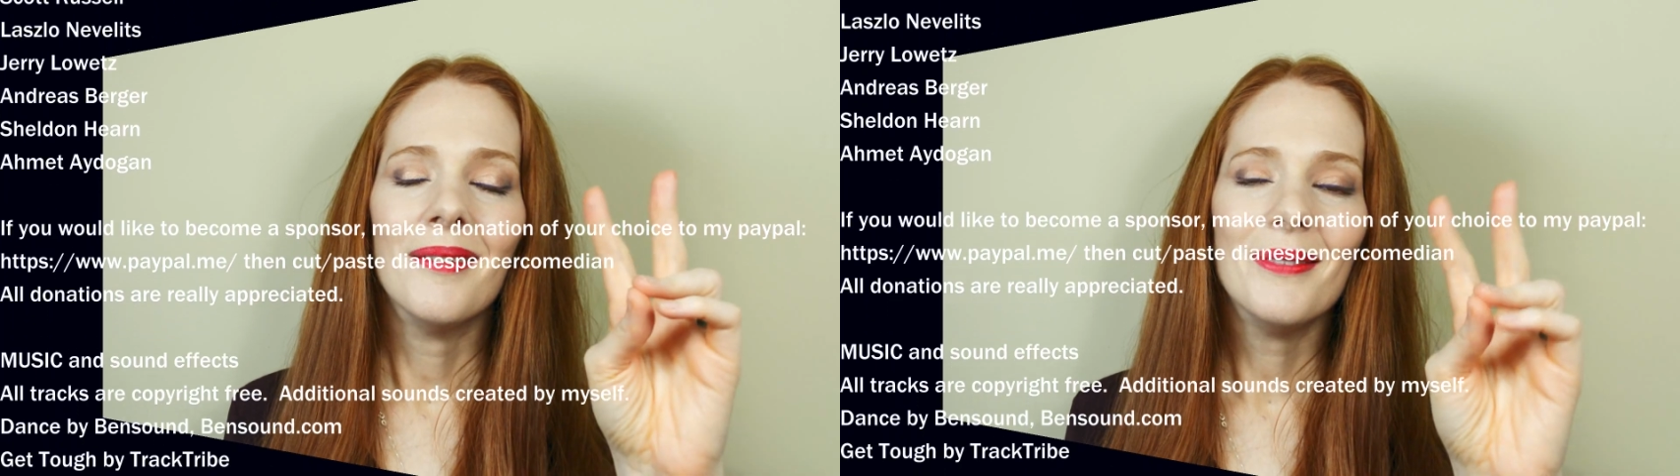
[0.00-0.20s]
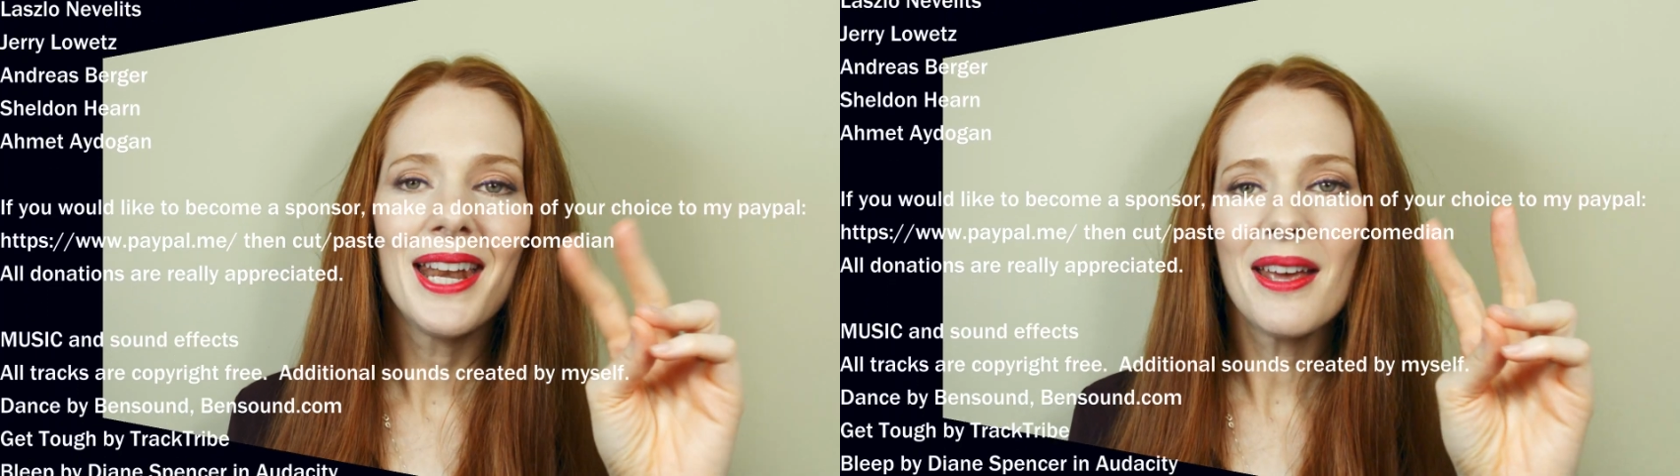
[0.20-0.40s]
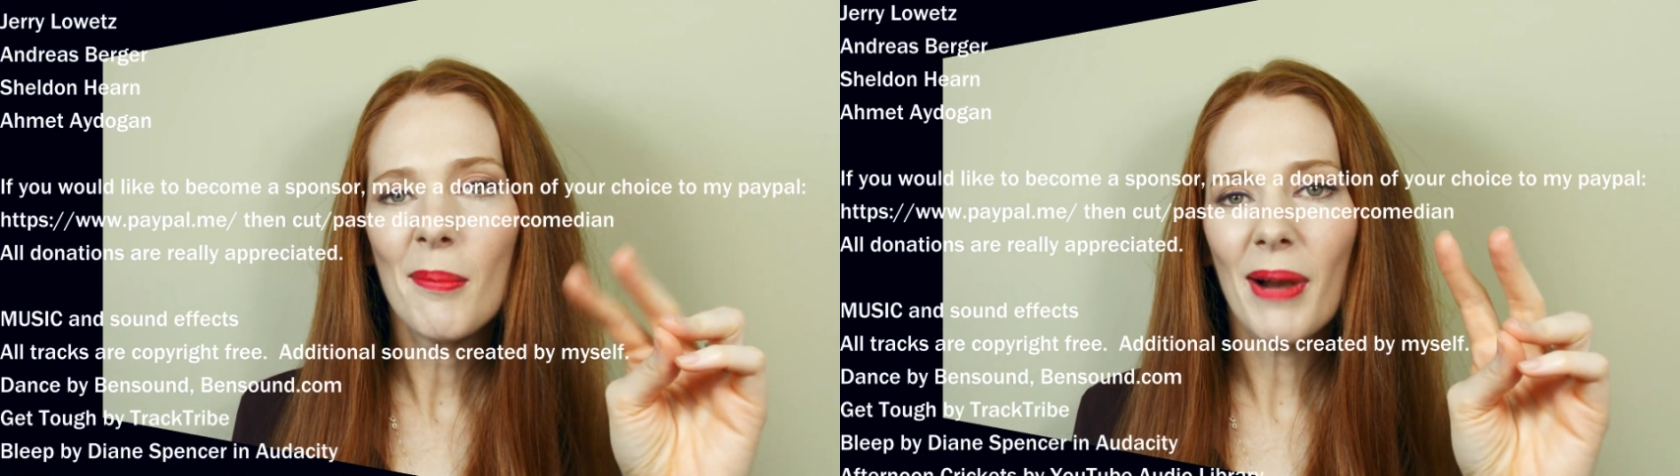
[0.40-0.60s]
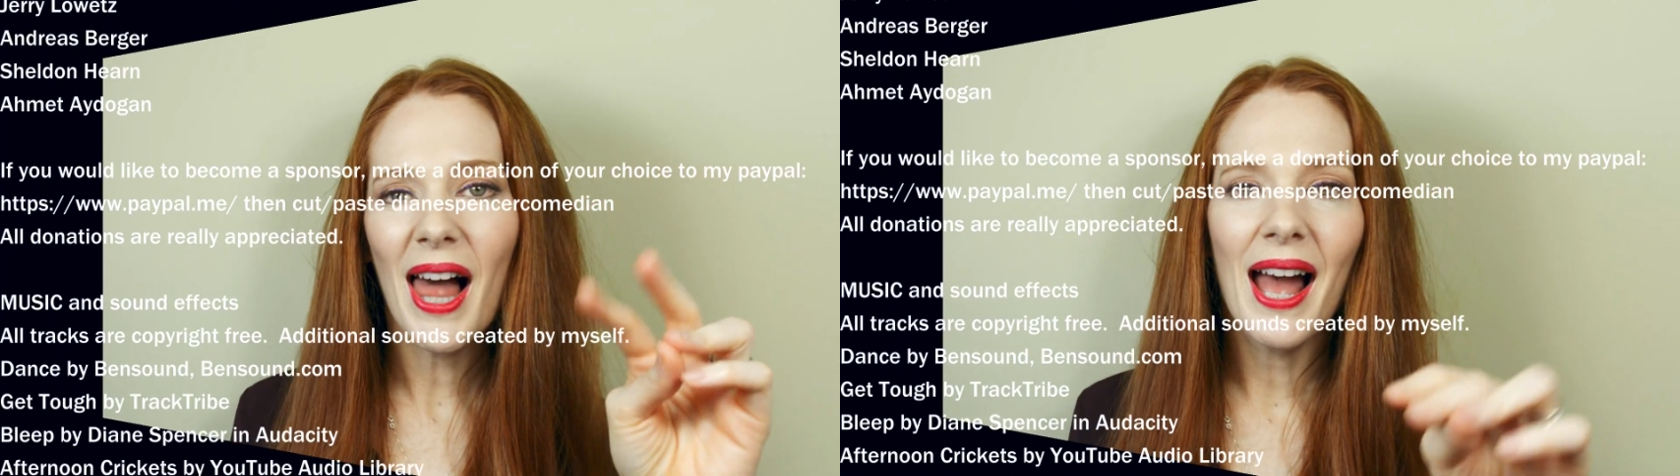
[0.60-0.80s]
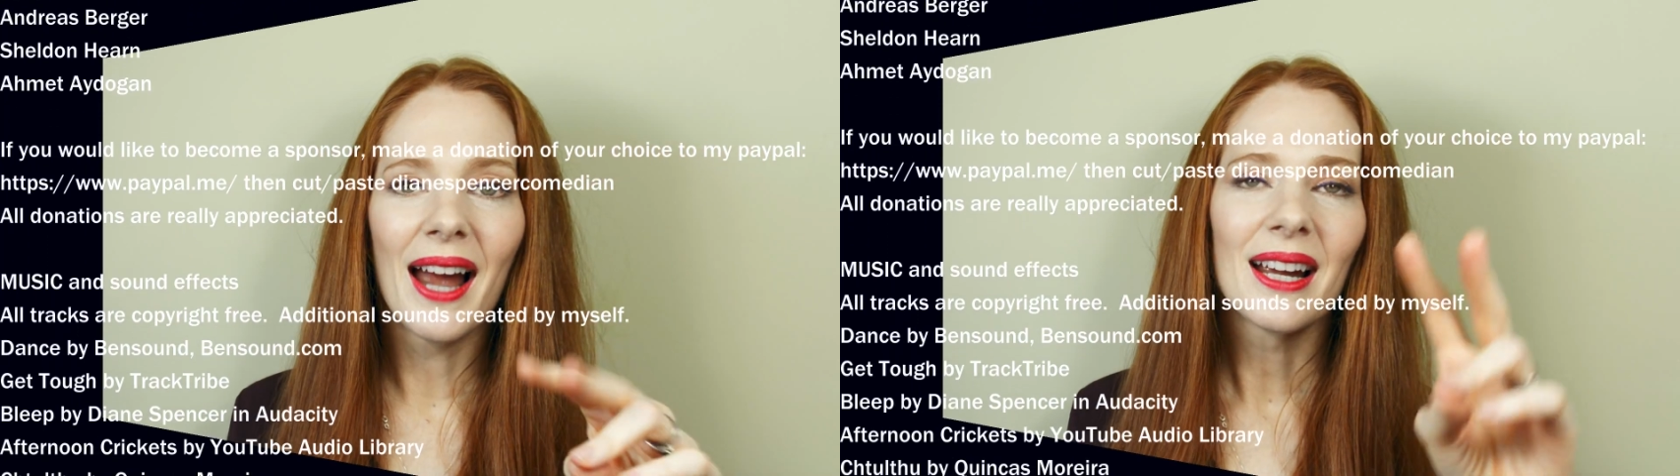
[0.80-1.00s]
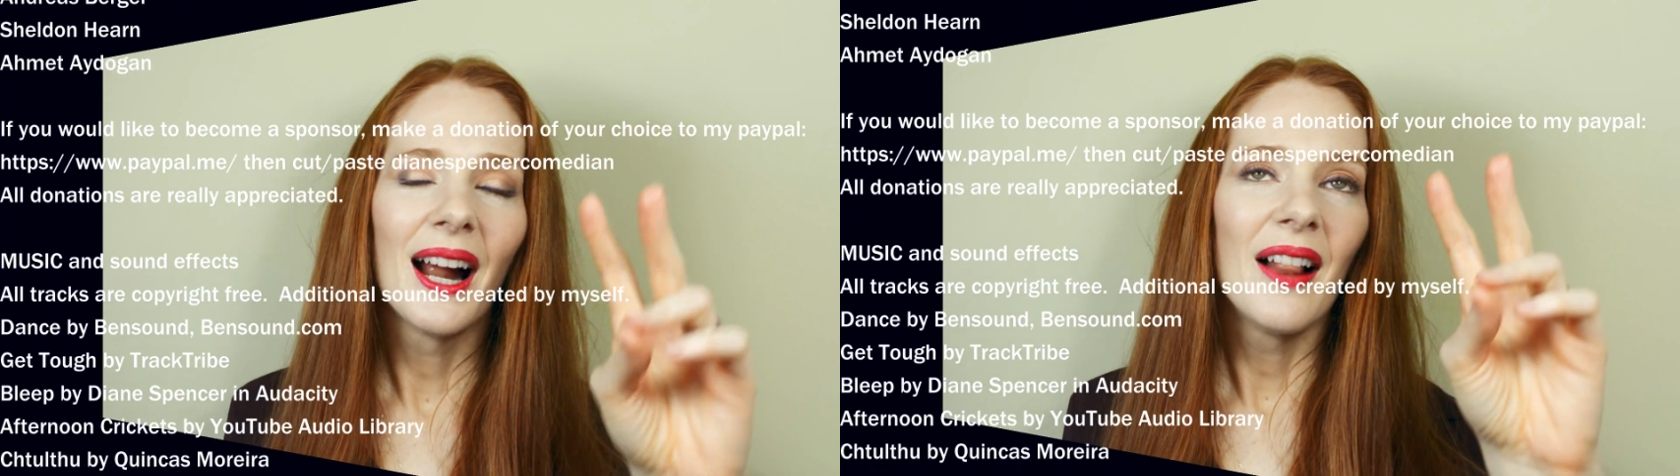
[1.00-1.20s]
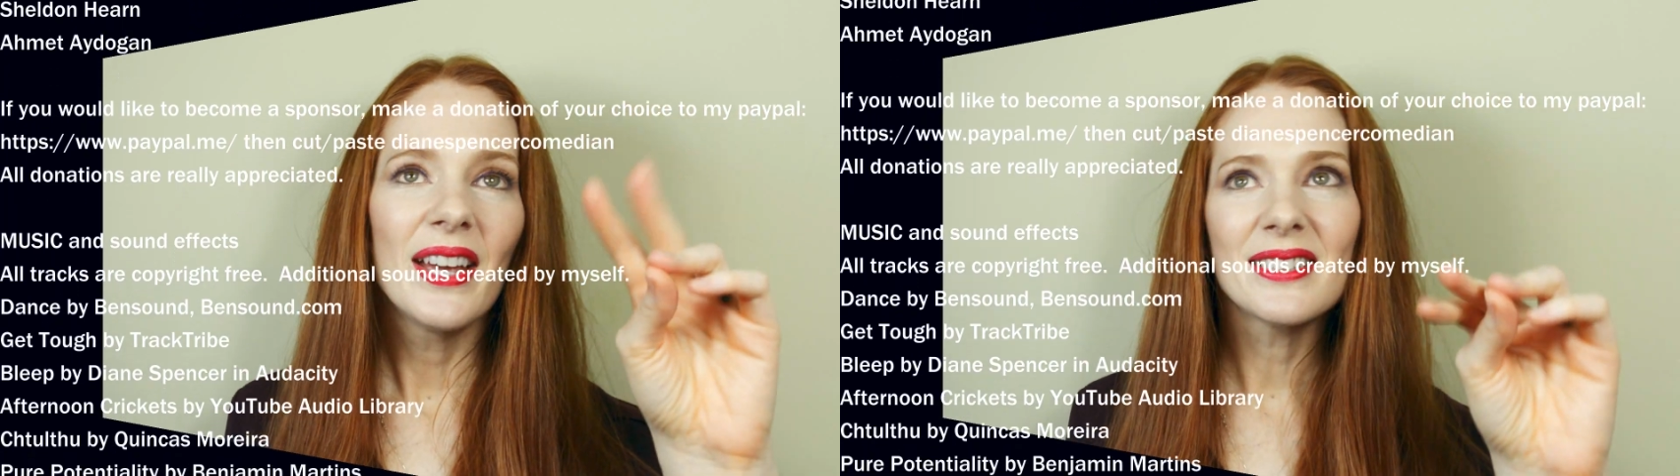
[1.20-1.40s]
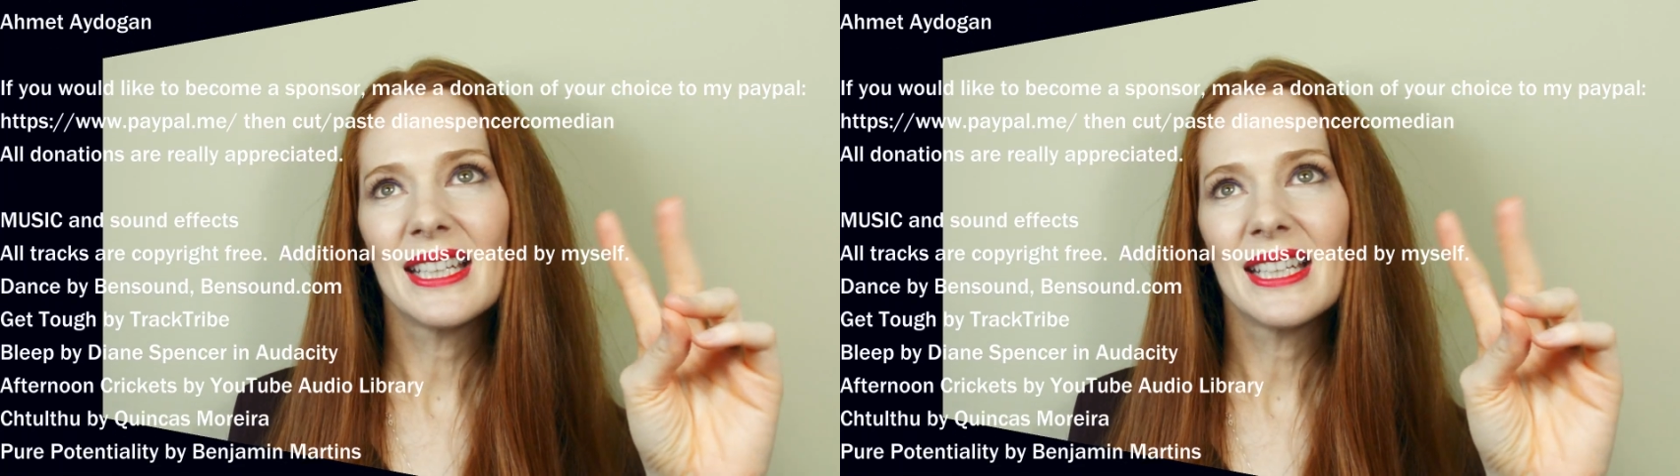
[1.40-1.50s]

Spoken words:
Men in black. There's